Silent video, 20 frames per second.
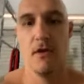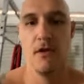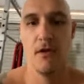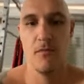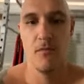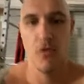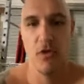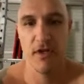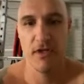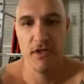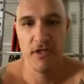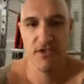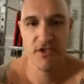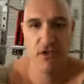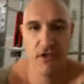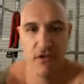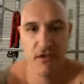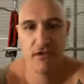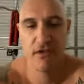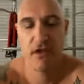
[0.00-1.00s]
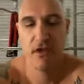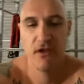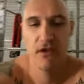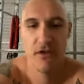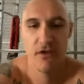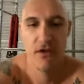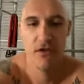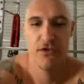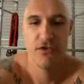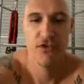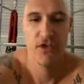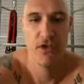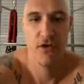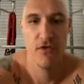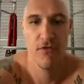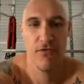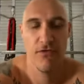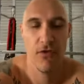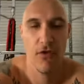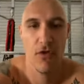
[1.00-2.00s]
Morning legend, Coach Neil
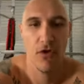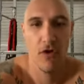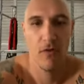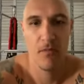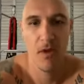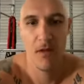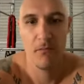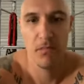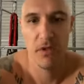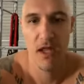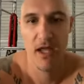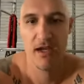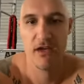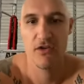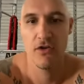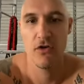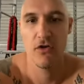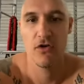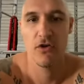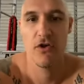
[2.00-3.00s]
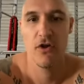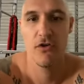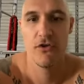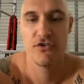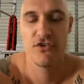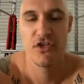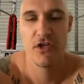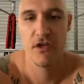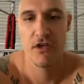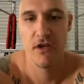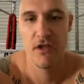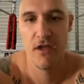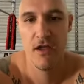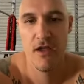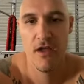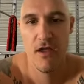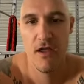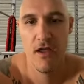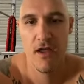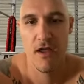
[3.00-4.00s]
from Black Dog Coaching.
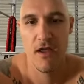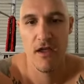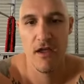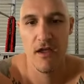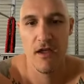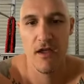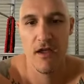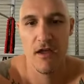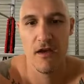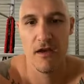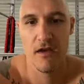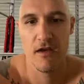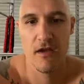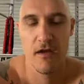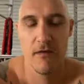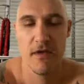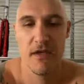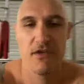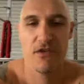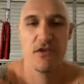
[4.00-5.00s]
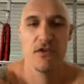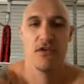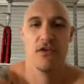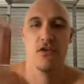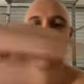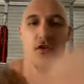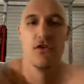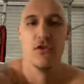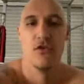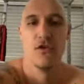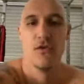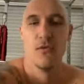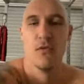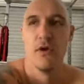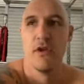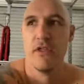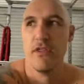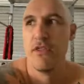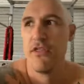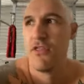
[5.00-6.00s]
And coming to you
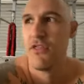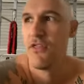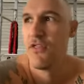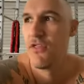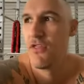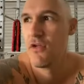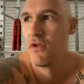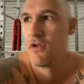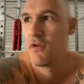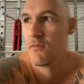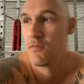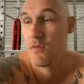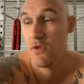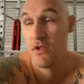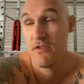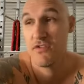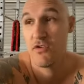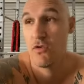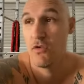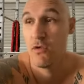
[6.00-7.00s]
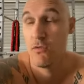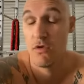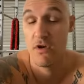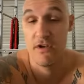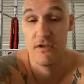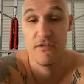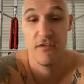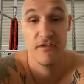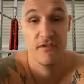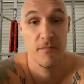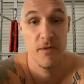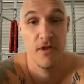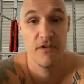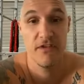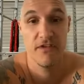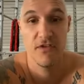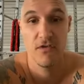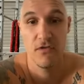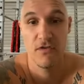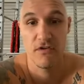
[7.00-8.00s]
with, let's call it what it is, I suppose.
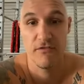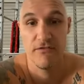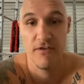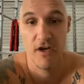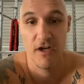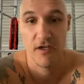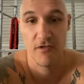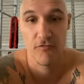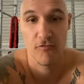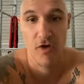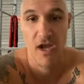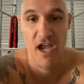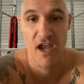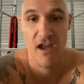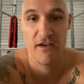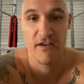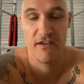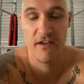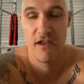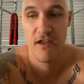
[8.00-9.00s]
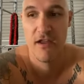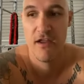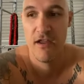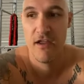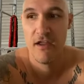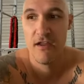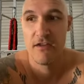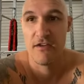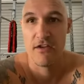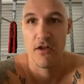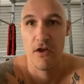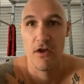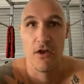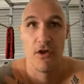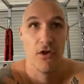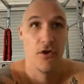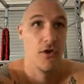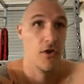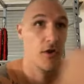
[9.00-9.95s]
Let's call it a fucking rant. So,